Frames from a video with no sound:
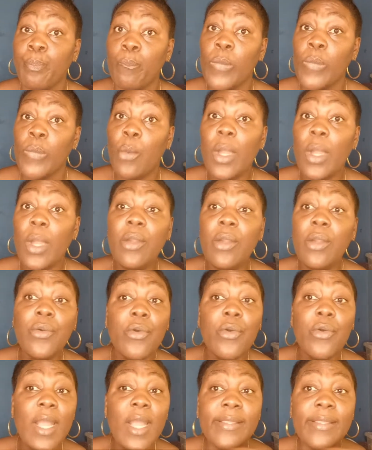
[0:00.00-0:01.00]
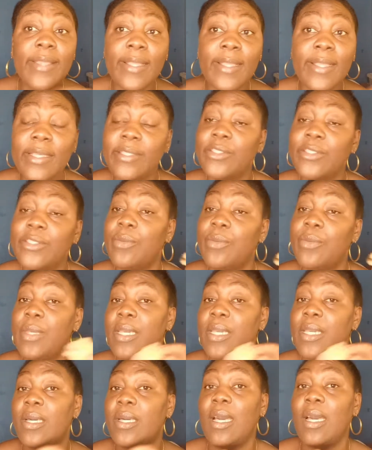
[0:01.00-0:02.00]
We grew on that in
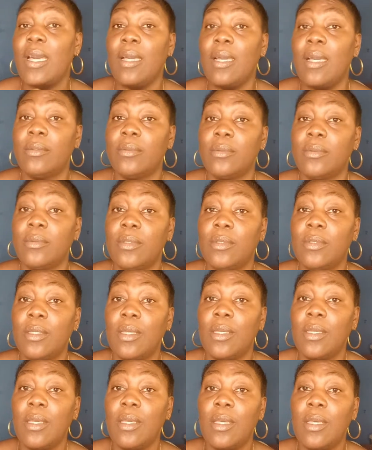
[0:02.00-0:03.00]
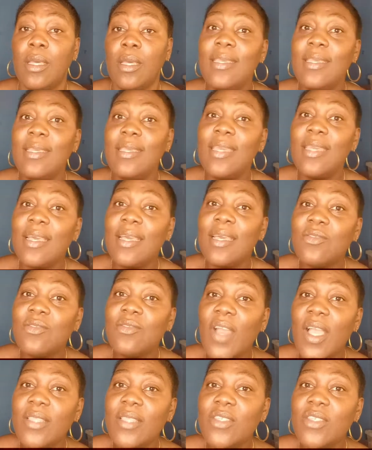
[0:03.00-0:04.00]
Jamaica. Yes,
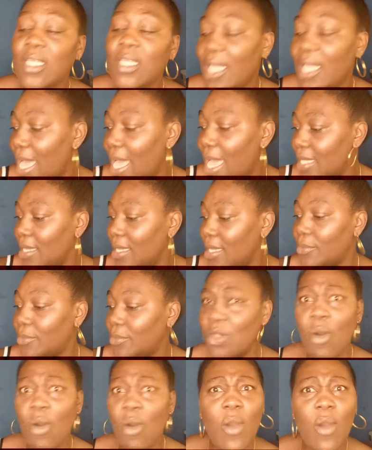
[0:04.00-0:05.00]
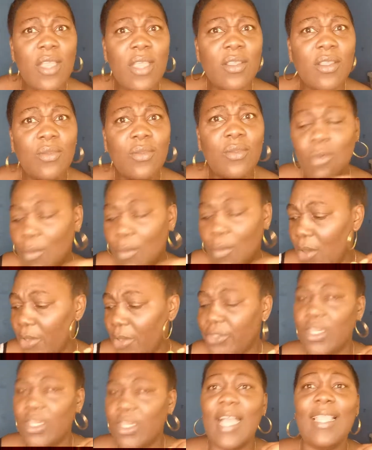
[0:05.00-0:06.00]
from Chilani. So, oh, you don't know about Tree
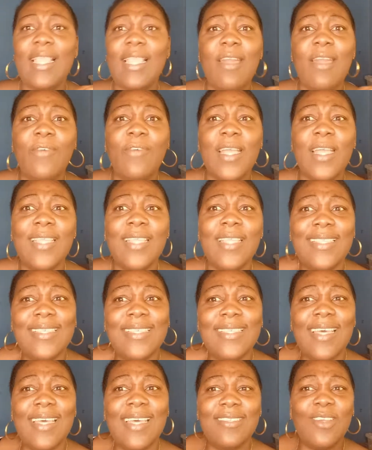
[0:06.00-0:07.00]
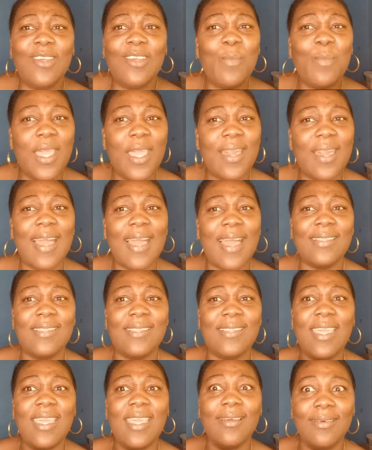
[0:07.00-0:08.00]
Life and that is a Jamaican
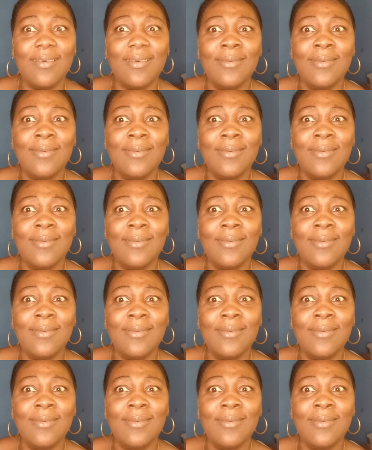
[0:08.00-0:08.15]
thing.